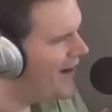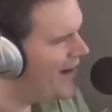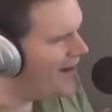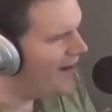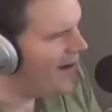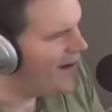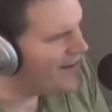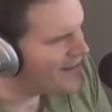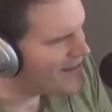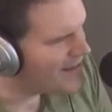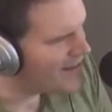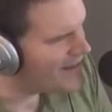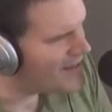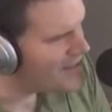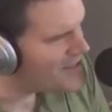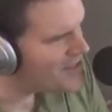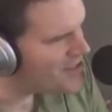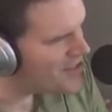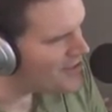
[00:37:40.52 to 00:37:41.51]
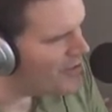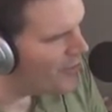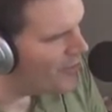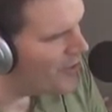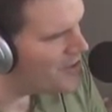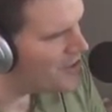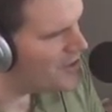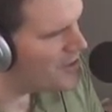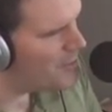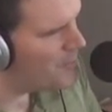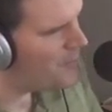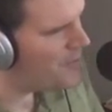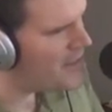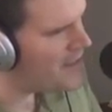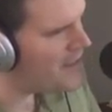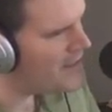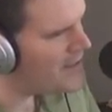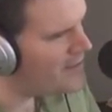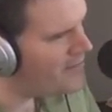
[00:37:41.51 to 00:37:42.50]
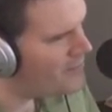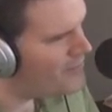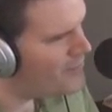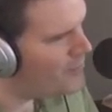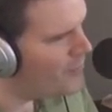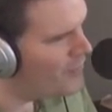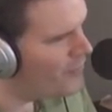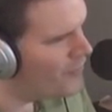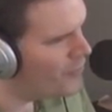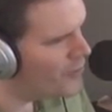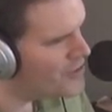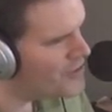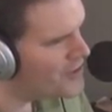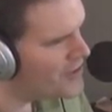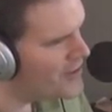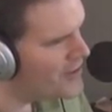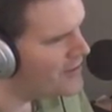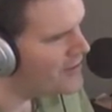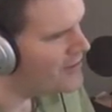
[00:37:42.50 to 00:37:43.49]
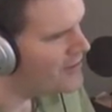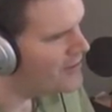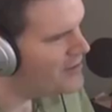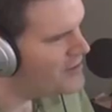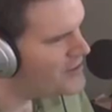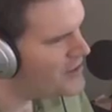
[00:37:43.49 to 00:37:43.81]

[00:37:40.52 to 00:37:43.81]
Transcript: I, I, think it's original P before she